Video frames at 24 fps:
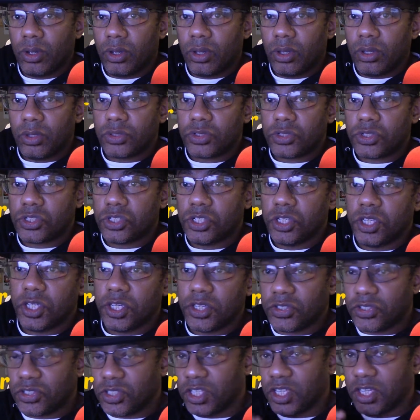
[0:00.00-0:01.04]
She
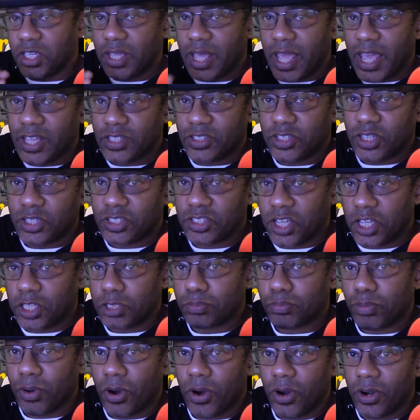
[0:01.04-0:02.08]
is the SSS
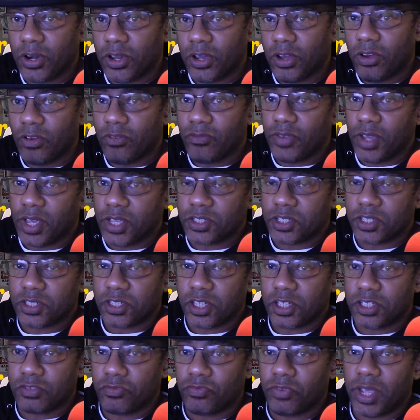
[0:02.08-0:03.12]
part of
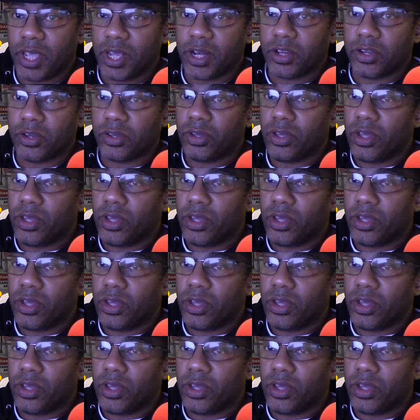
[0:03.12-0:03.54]
SSSVEDA.